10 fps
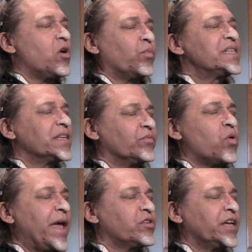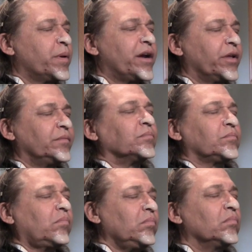when it's still wet because it will
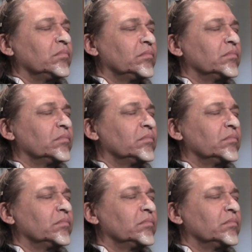soak it up.